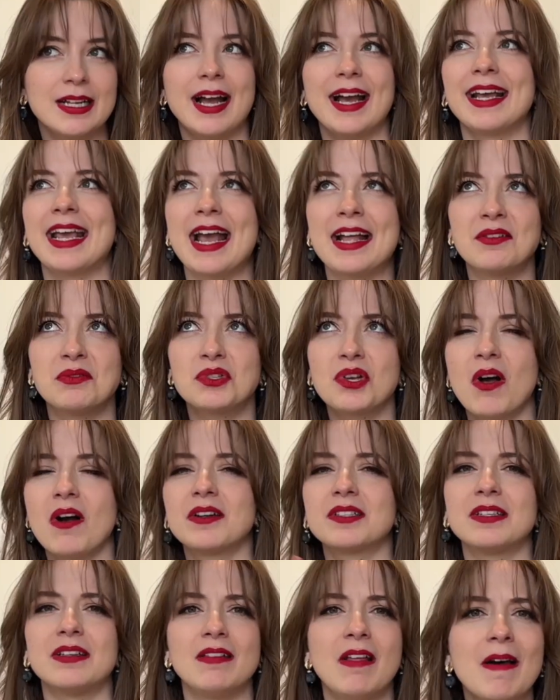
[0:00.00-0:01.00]
Again,
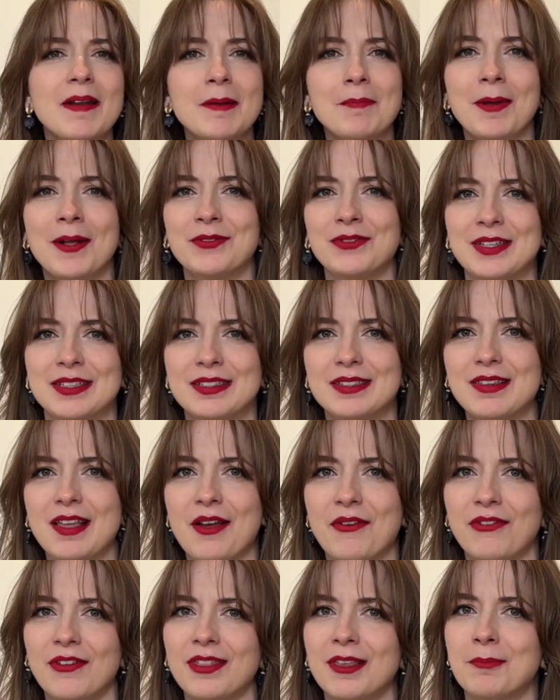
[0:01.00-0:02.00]
talked a lot about this
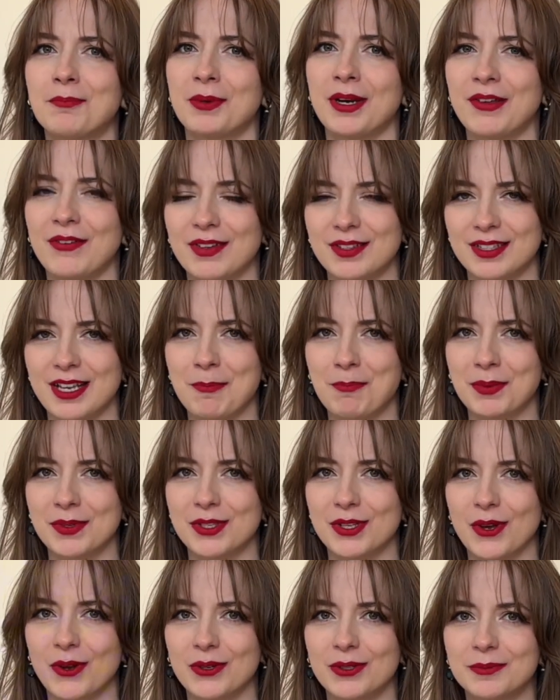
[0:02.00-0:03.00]
stuff in the previous
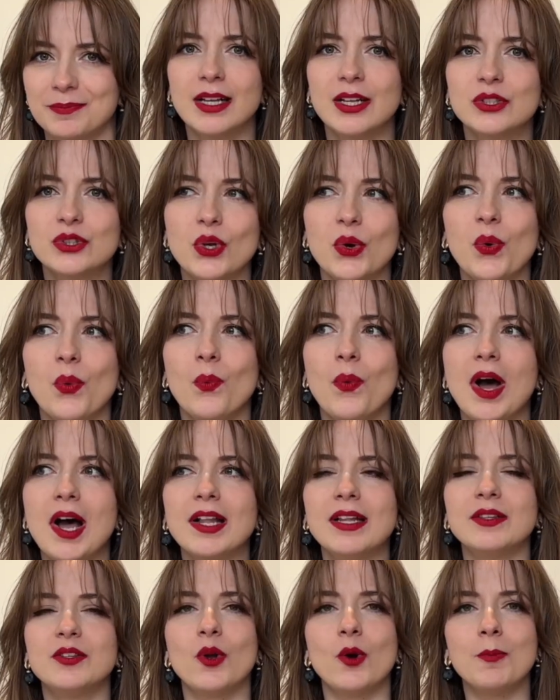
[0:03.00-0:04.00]
episode. So
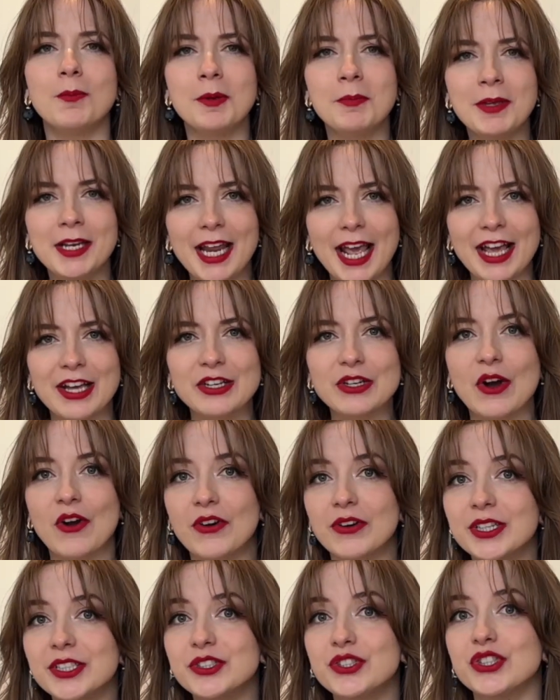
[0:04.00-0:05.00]
while dopamine
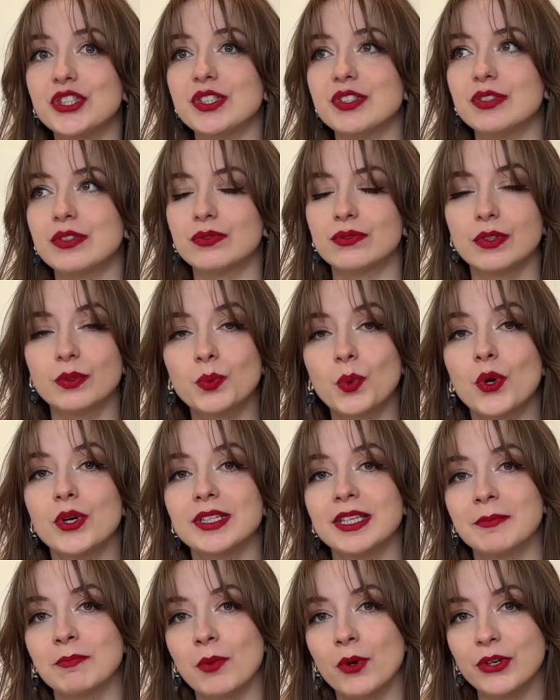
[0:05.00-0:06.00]
encourages
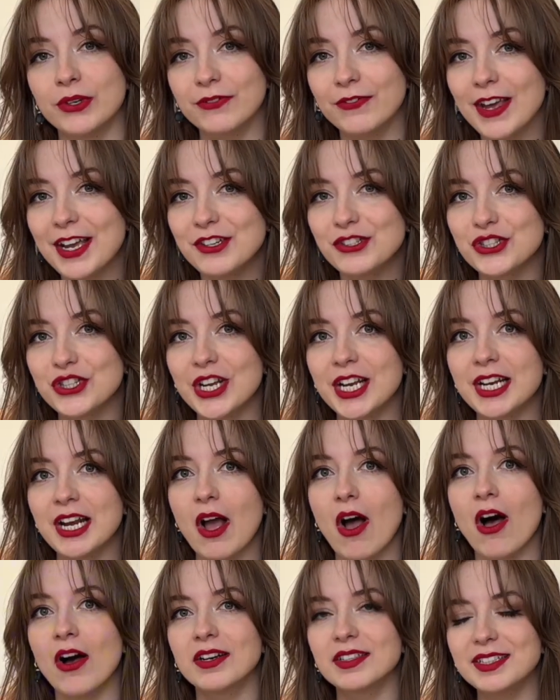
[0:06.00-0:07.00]
reward and
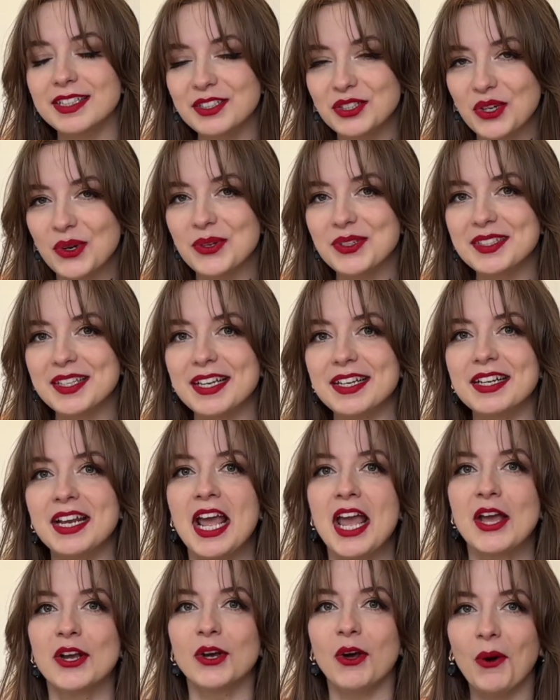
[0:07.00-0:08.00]
motivation,
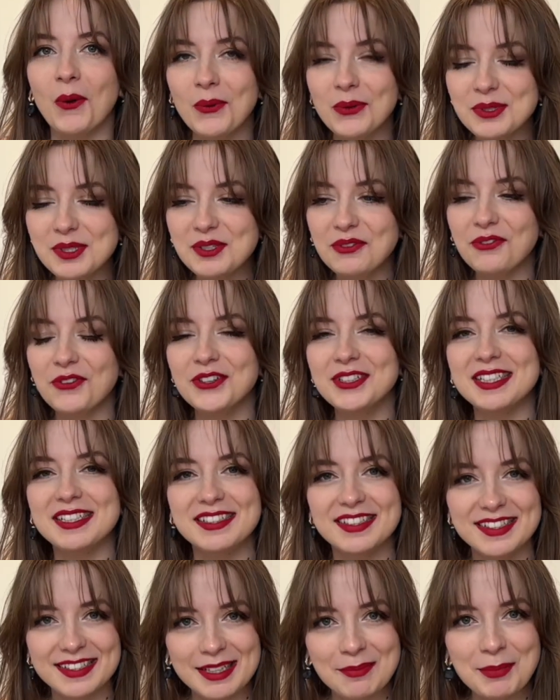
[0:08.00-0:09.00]
oxytocin codes for
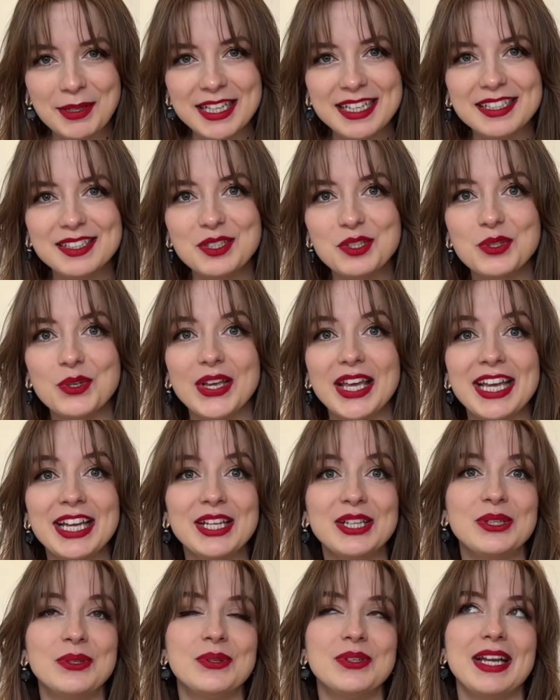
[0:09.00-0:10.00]
this stimulus to
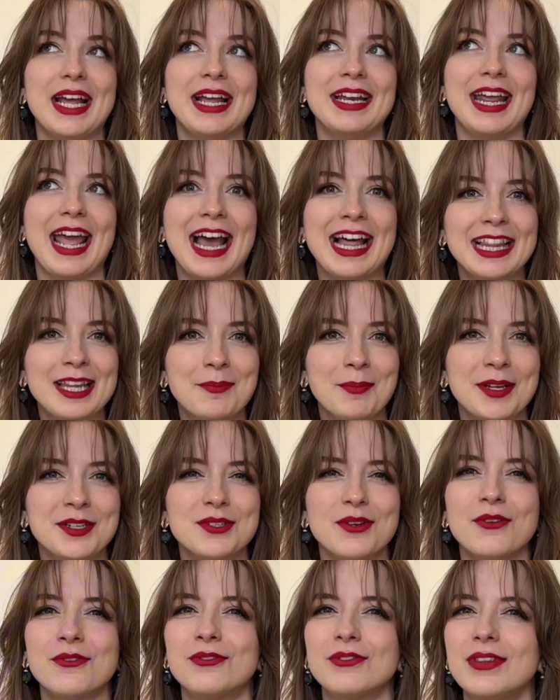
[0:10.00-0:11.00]
include an element
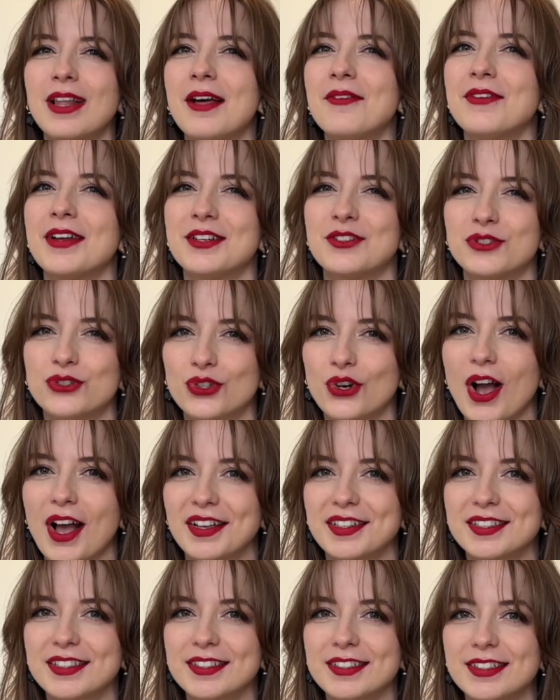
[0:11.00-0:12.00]
of love and
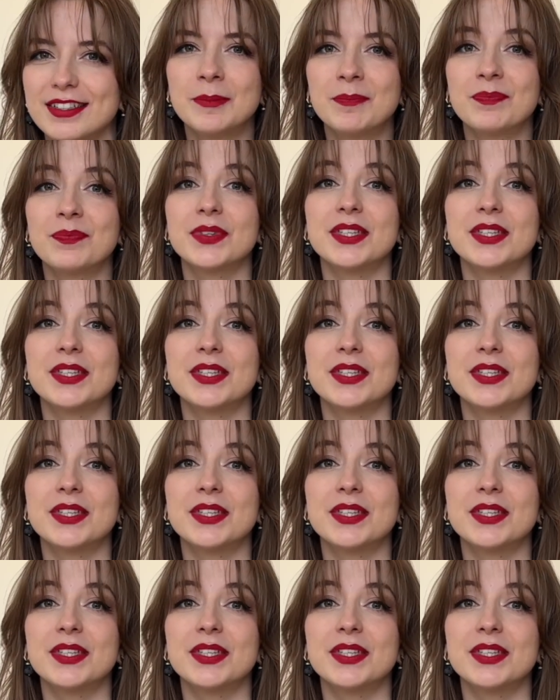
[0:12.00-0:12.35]
trust.